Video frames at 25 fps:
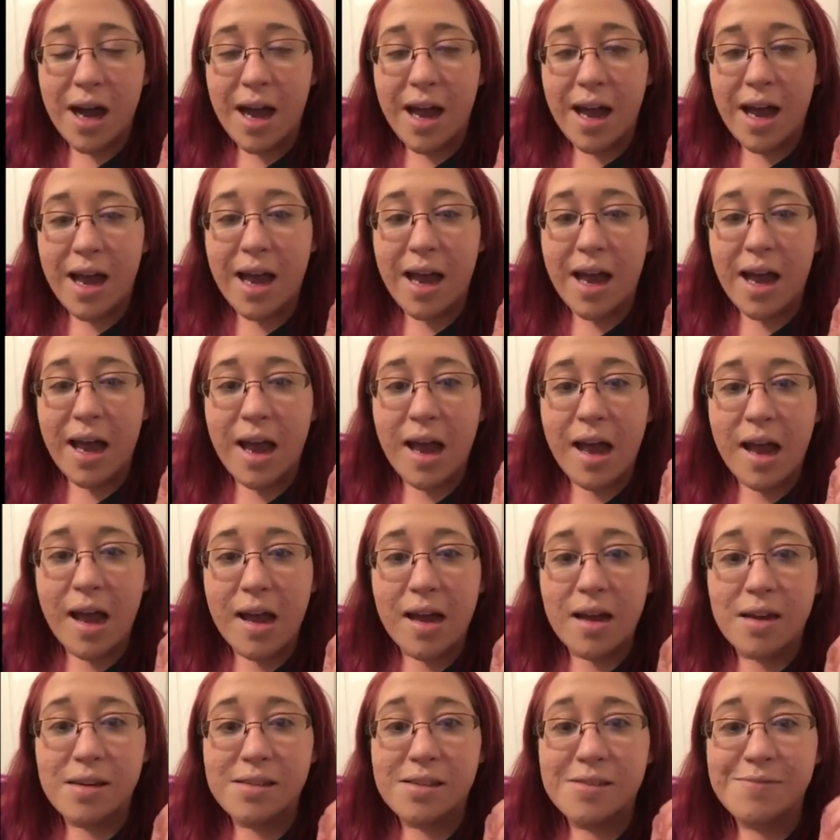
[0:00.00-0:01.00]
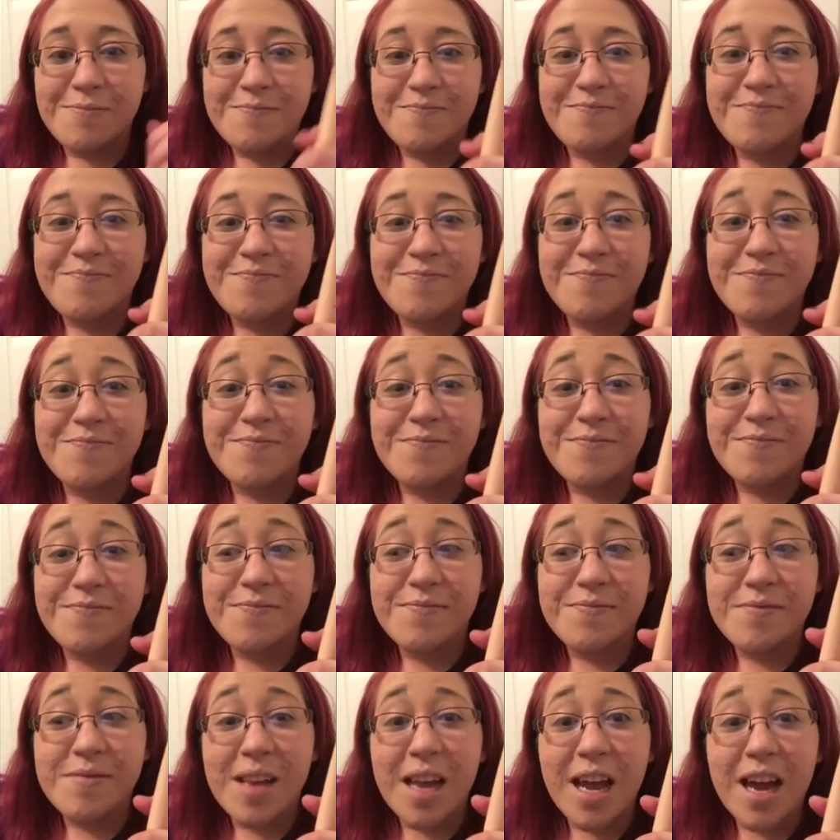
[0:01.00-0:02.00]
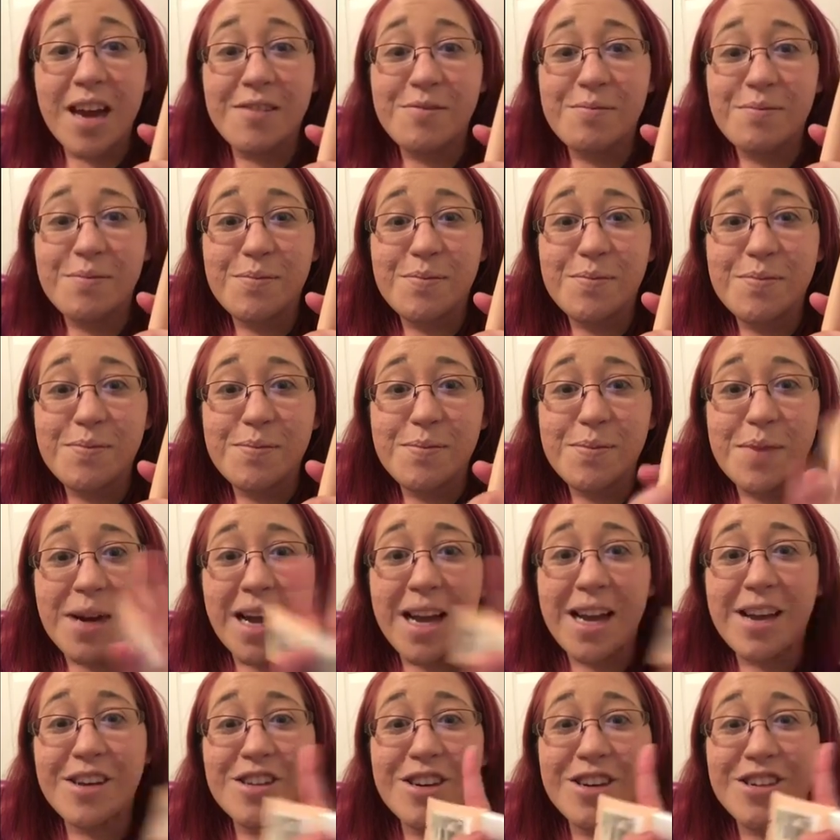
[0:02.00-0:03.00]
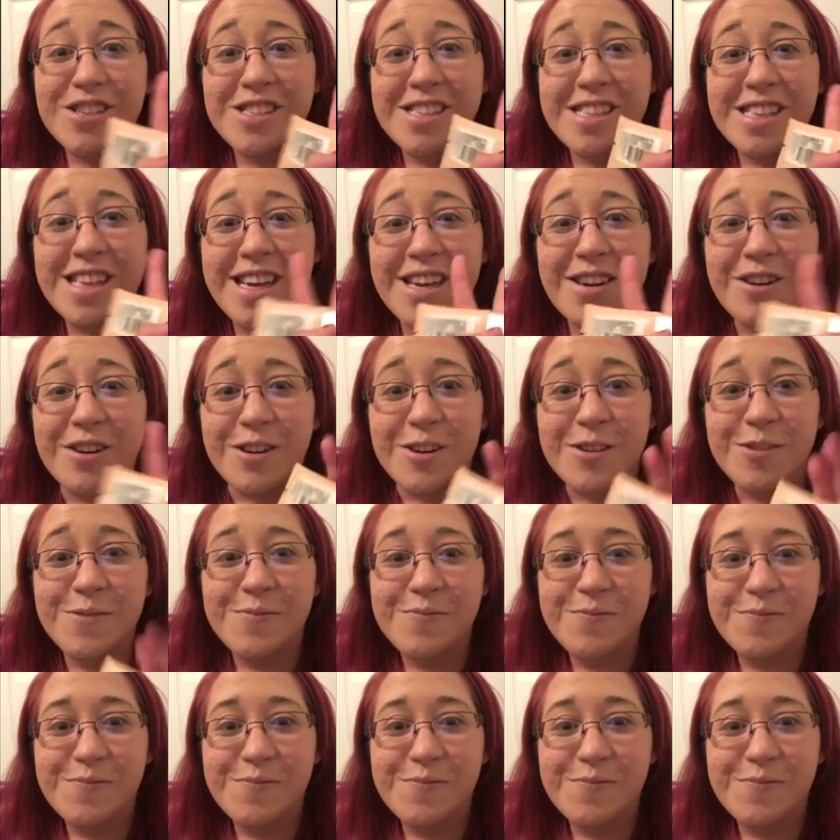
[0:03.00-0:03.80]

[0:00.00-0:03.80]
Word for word: And yeah, bye. I'll talk to you later.